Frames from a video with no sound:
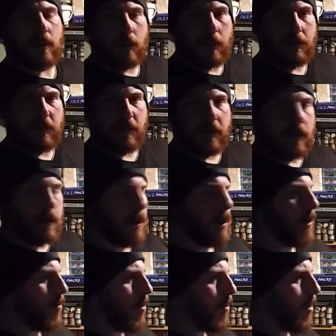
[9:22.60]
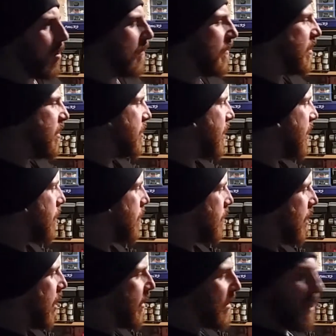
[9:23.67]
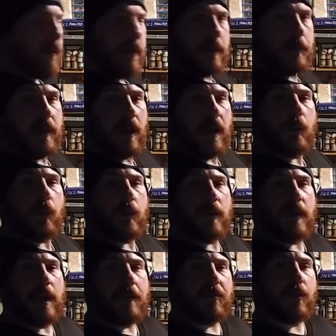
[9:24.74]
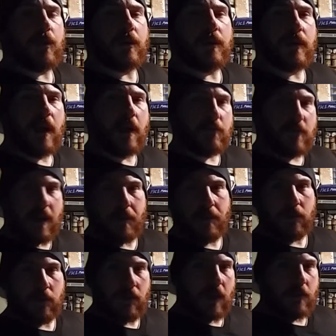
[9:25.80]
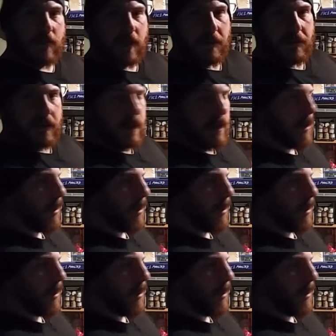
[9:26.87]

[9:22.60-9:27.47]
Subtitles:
I don't know everything, but I'm not convinced yet. The idea is a bit like the Hebrew word ereb or erev